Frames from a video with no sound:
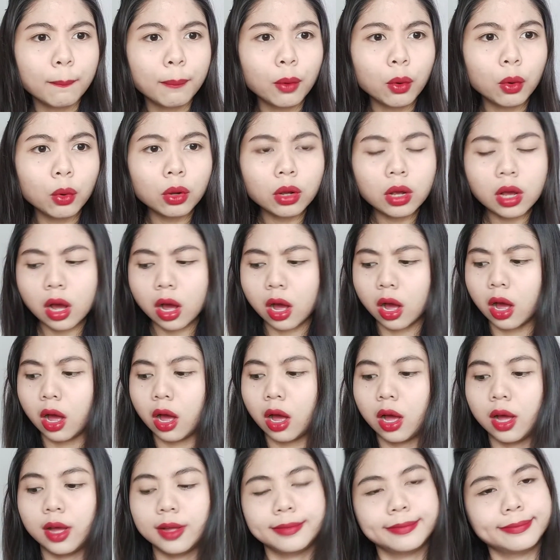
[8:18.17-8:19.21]

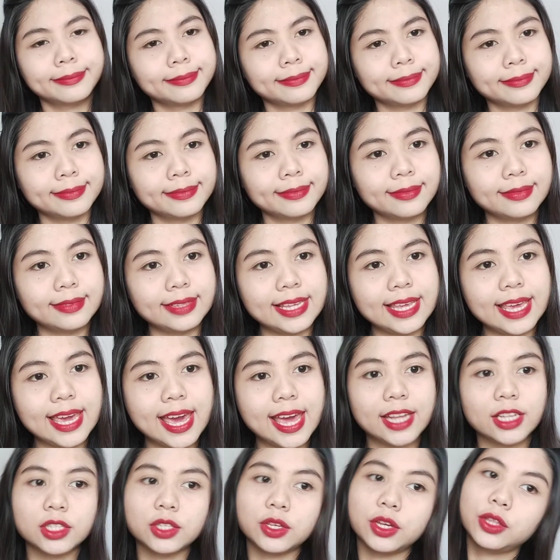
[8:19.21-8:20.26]
Bunga.
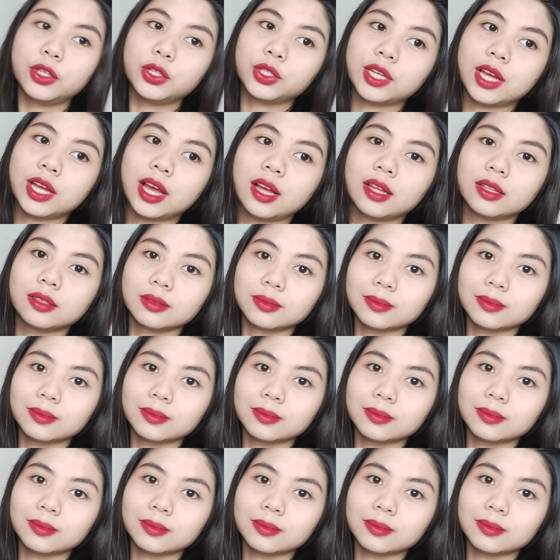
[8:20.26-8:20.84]
Yan. So, ito siya.